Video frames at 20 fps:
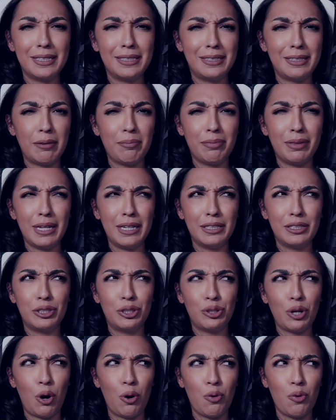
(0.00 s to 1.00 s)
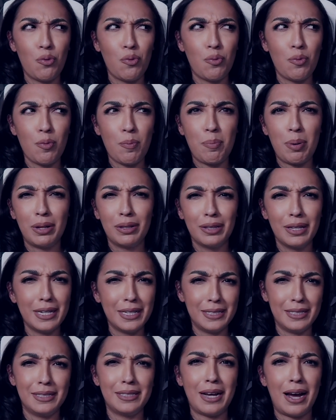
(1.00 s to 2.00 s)
something so
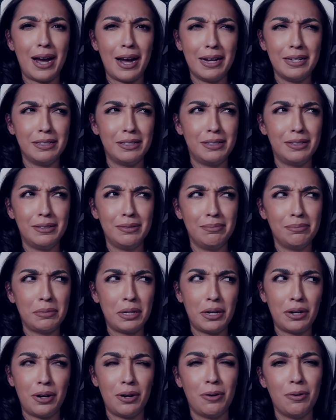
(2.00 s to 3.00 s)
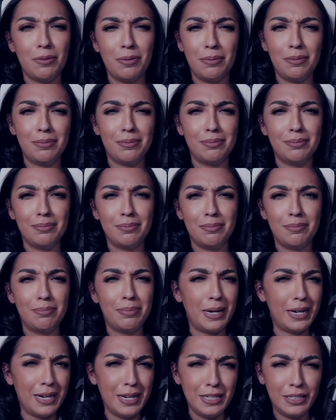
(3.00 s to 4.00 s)
politicized, you know.
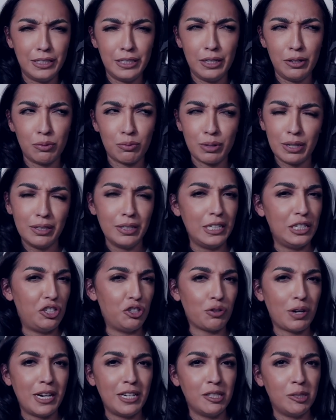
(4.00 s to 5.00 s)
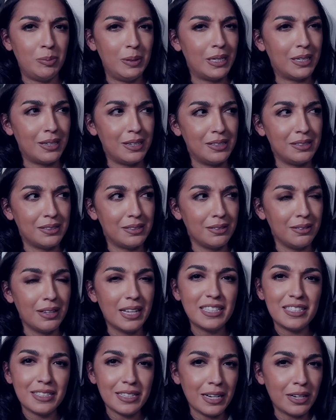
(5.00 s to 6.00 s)
But is it really strange? Because
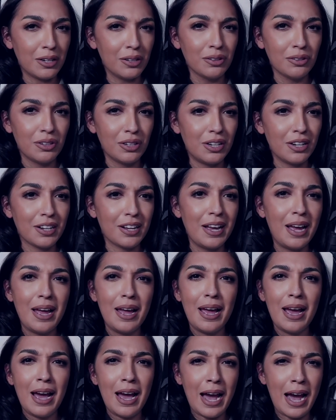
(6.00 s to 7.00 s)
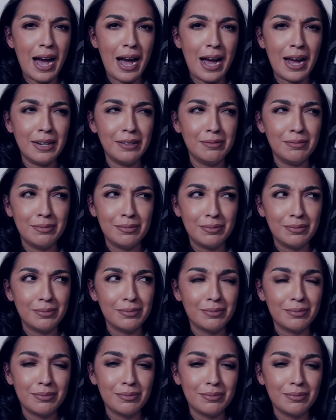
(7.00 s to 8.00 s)
let's take a look at
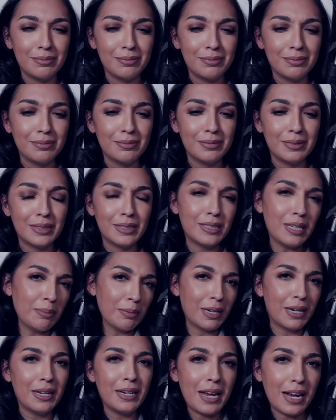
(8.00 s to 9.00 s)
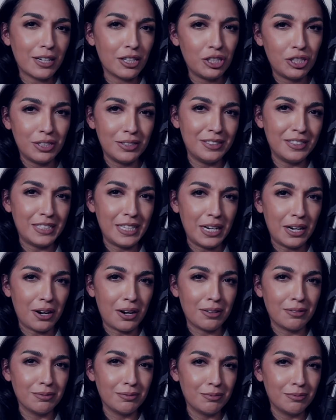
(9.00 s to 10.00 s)
some connections
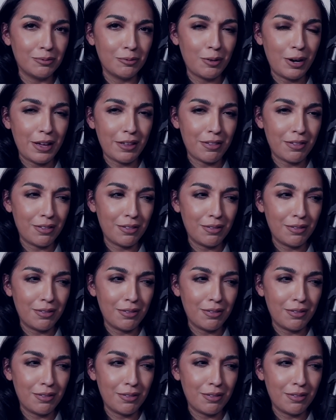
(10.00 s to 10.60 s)
here with